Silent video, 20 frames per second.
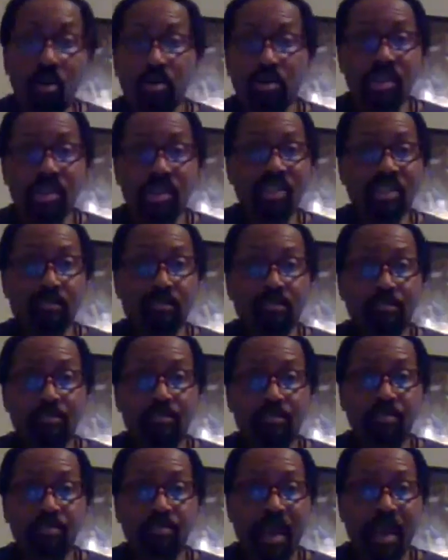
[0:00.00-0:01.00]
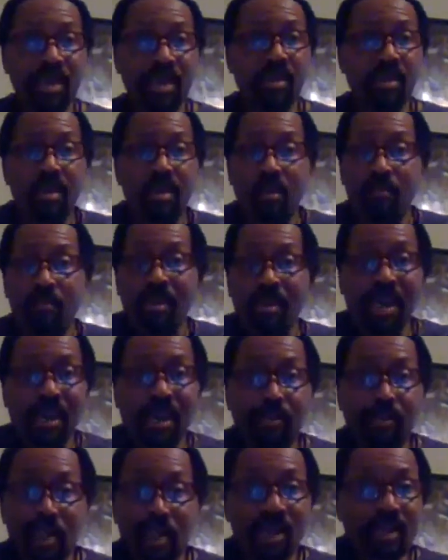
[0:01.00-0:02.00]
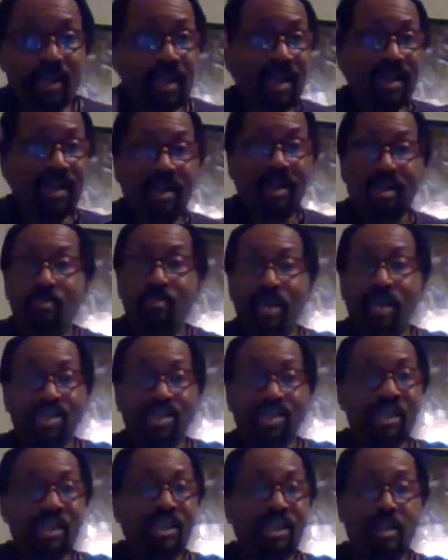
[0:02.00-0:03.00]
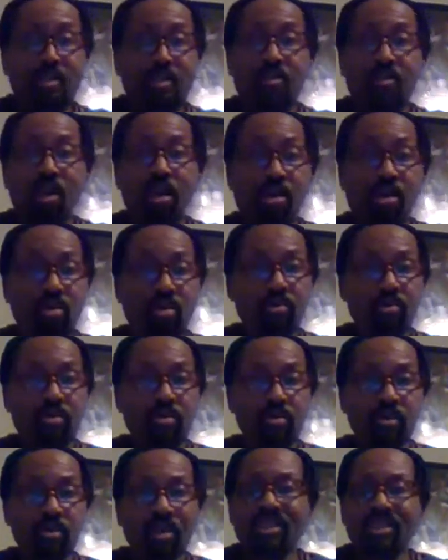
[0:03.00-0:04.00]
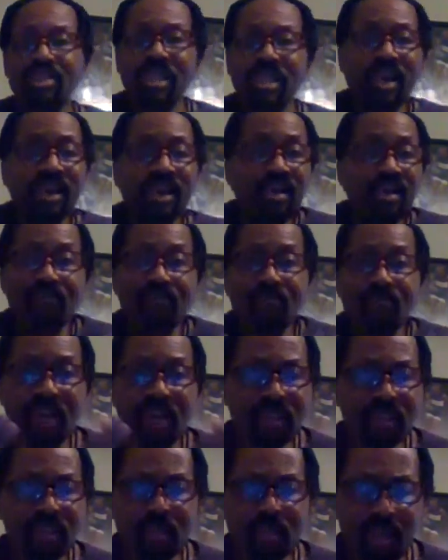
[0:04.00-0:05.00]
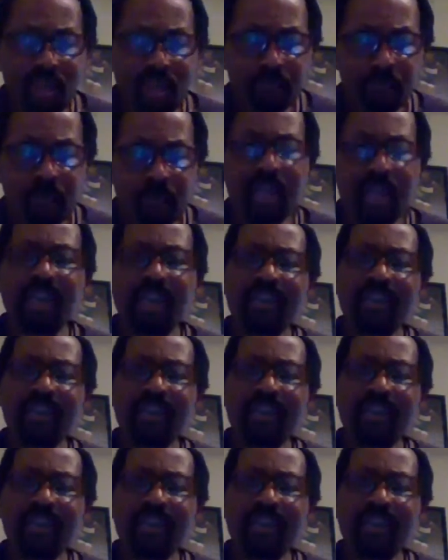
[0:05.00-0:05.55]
just pay, become a millionaire, let the money sit there and grow. It's not an investment. It